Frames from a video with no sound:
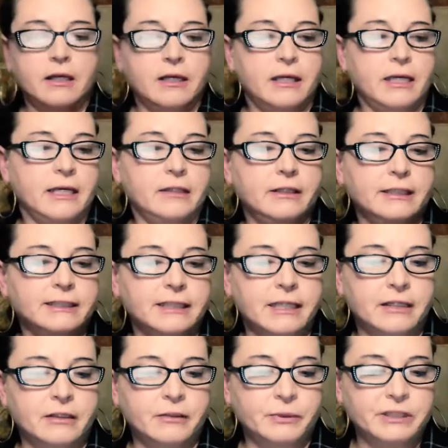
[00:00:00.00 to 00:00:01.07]
And this
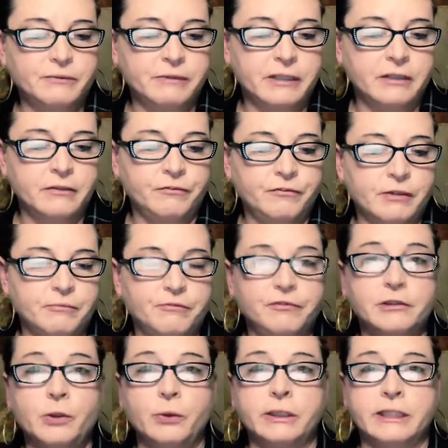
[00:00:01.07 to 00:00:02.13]
letter was written from
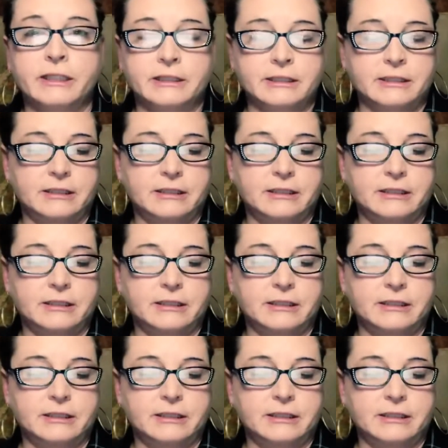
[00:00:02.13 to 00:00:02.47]
Florence.